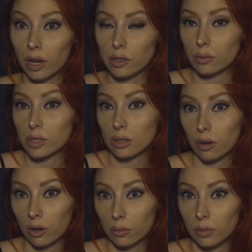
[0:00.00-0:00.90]
I don't see the
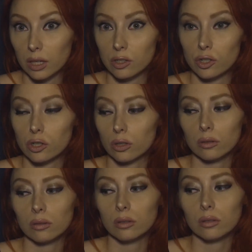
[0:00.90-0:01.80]
harm in just
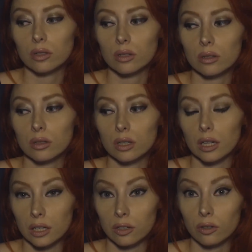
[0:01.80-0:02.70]

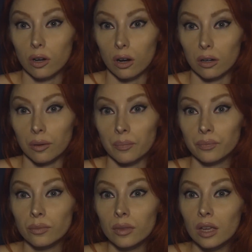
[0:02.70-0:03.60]
getting in your car
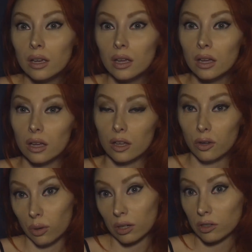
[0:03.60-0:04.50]
and
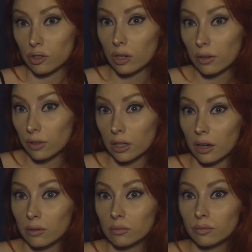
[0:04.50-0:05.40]
going on a drive right now.